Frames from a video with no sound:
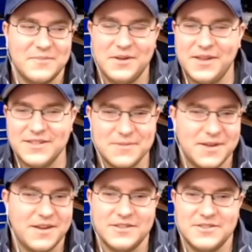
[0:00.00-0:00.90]
building
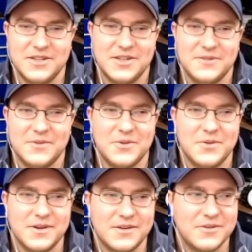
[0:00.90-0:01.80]
something custom
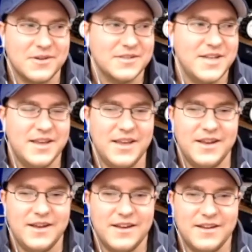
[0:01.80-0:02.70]
or
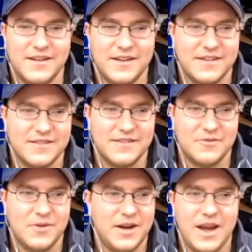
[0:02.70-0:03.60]
taking a
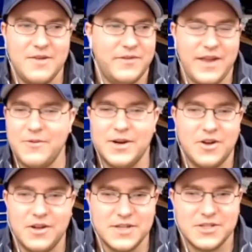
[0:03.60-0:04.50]
what anyone
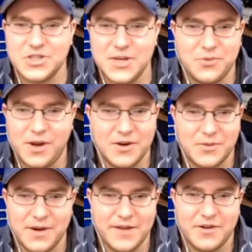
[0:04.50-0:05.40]
calls it a cheap win or
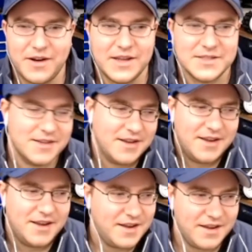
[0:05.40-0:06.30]
whatever it is.
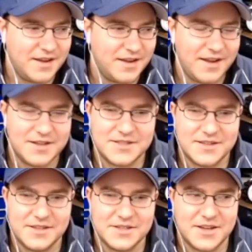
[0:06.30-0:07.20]
It's
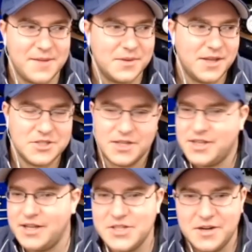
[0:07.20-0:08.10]
a competition. It's
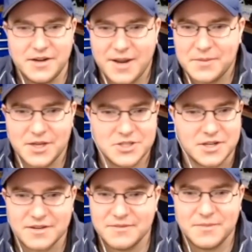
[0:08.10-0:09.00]
an engineering
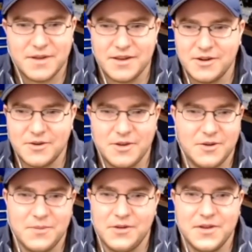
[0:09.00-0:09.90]
competition.
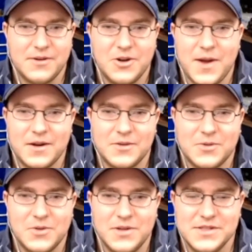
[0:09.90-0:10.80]
You're building a robot to the
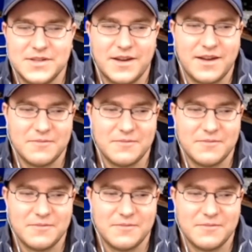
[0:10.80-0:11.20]
rules.